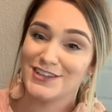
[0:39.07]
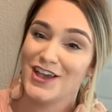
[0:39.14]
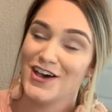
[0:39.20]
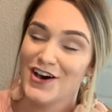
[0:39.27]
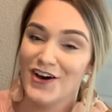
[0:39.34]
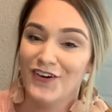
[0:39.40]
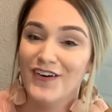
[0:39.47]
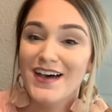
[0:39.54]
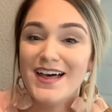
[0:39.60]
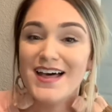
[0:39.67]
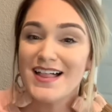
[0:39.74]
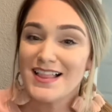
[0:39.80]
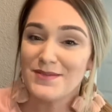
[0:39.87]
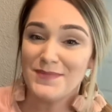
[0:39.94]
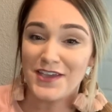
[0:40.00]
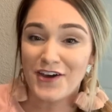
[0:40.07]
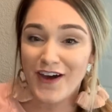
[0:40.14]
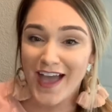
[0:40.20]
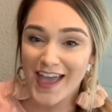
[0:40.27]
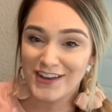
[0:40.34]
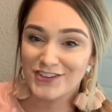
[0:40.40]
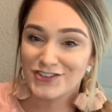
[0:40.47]
So let me go
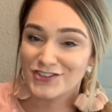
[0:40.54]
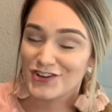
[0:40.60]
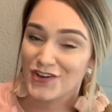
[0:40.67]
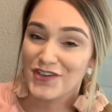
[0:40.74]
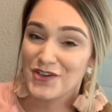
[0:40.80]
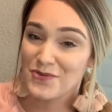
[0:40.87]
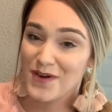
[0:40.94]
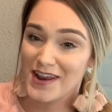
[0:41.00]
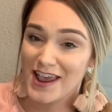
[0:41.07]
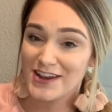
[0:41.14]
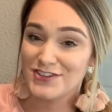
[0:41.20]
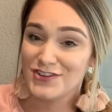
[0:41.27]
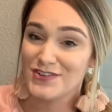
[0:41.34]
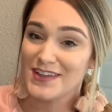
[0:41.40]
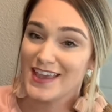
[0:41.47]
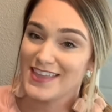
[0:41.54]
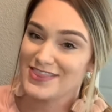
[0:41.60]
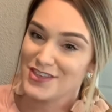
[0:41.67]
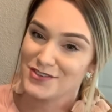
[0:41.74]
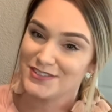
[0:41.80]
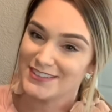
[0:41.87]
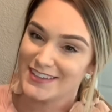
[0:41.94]
ahead and show you what I do to get
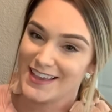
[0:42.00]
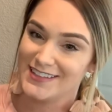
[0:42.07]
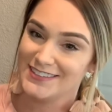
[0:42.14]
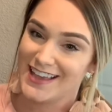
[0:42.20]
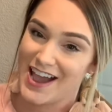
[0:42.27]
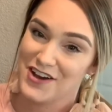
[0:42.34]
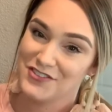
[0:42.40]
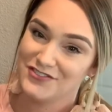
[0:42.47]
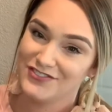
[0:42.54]
those stains out.